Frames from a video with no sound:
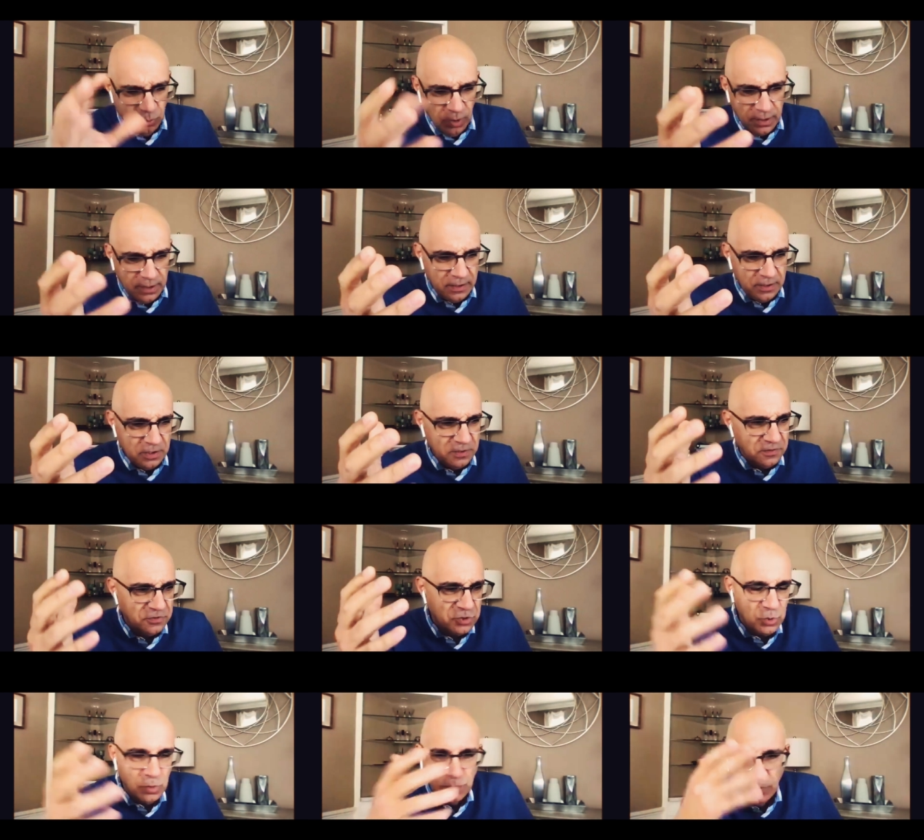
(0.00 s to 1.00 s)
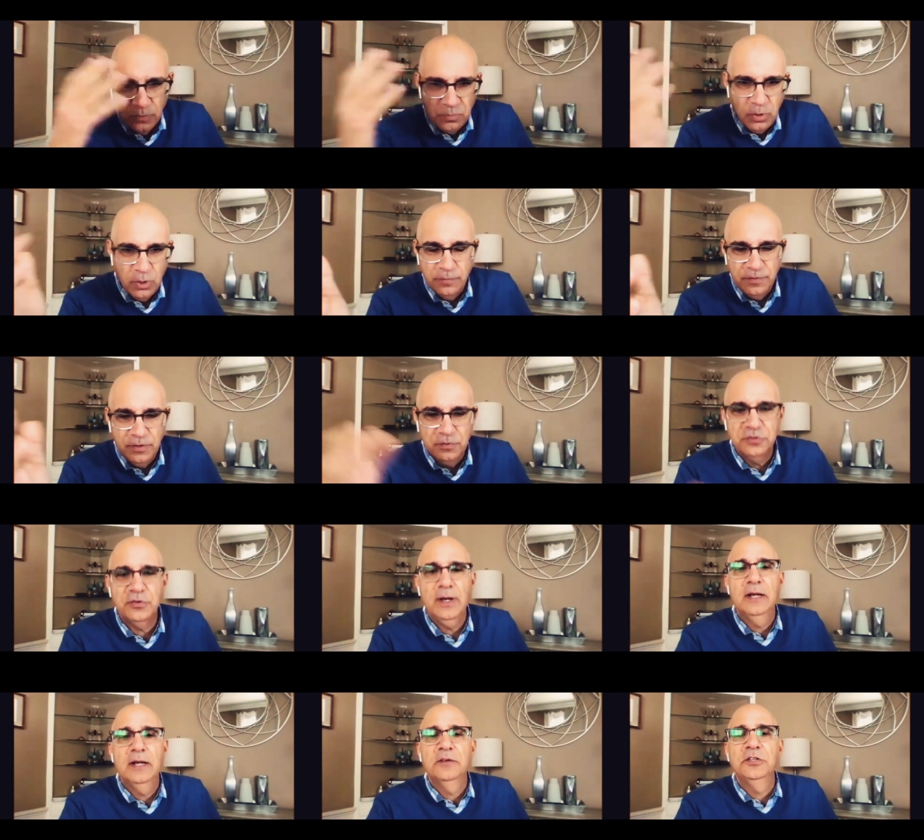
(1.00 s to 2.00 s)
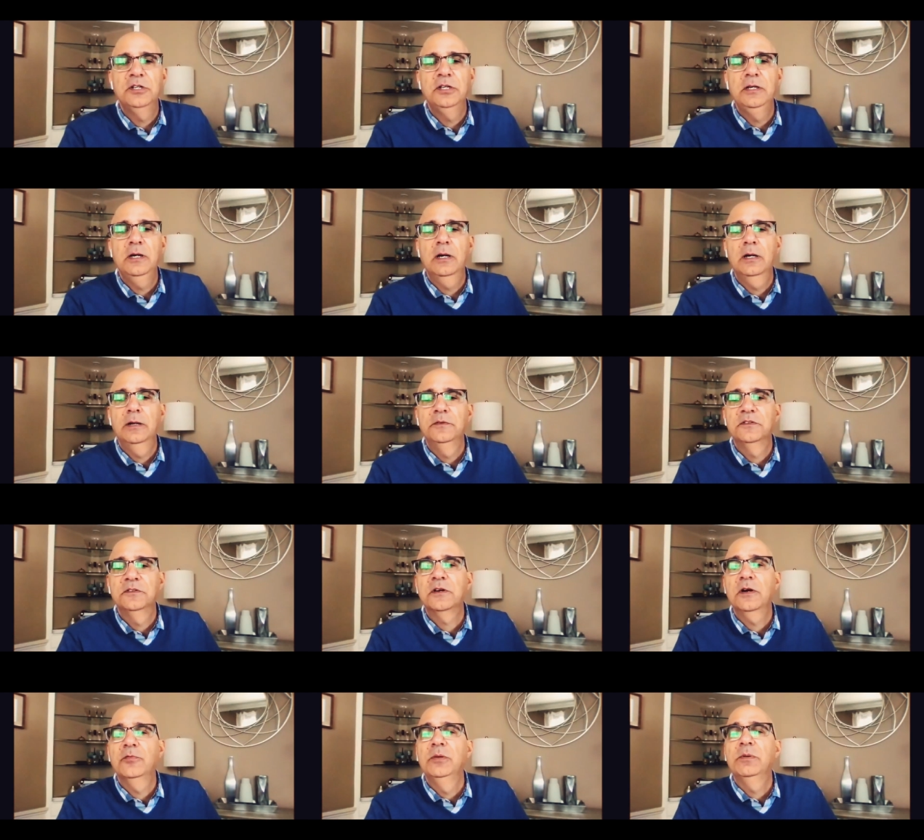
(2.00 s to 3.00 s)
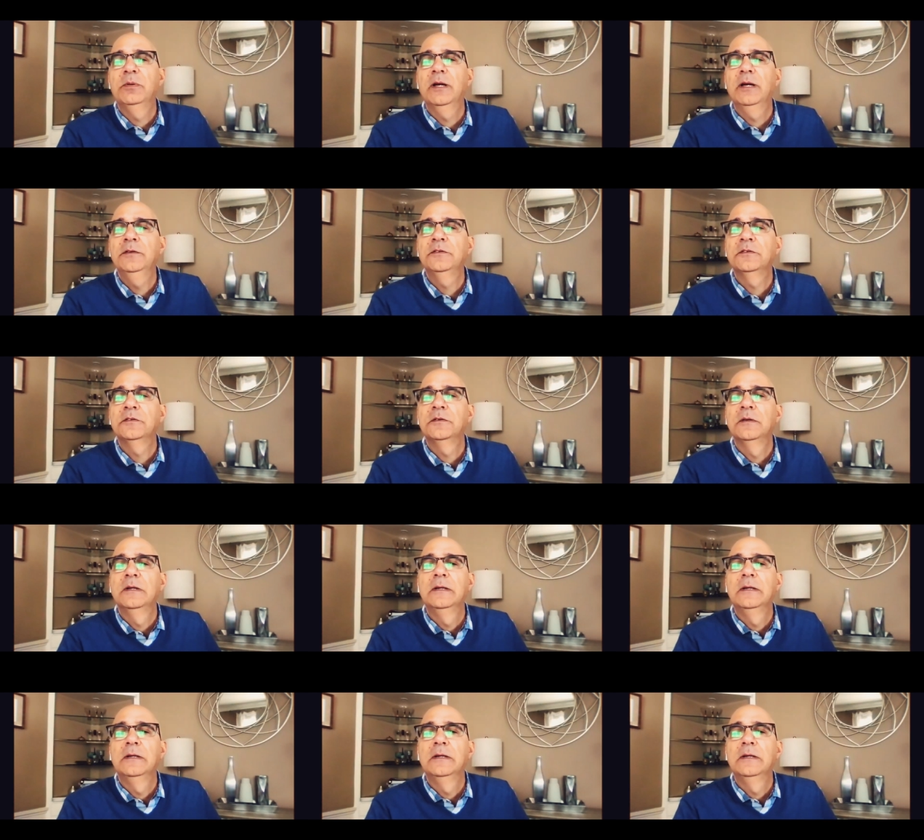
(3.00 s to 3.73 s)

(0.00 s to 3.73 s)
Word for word: run any, is a short form part of your strategy on Discovery Plus?